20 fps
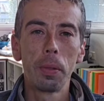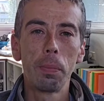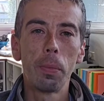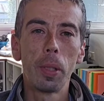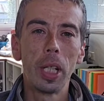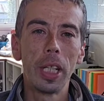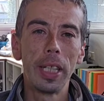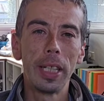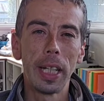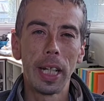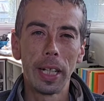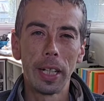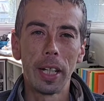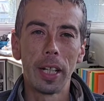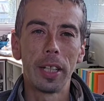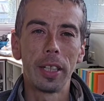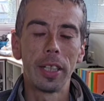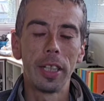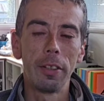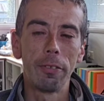my nana,
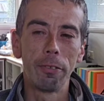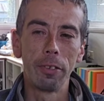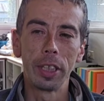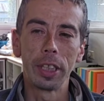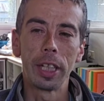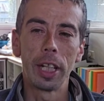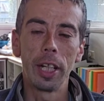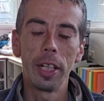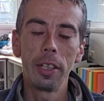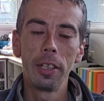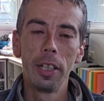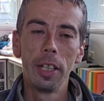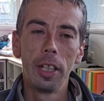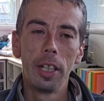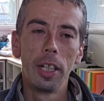if we can.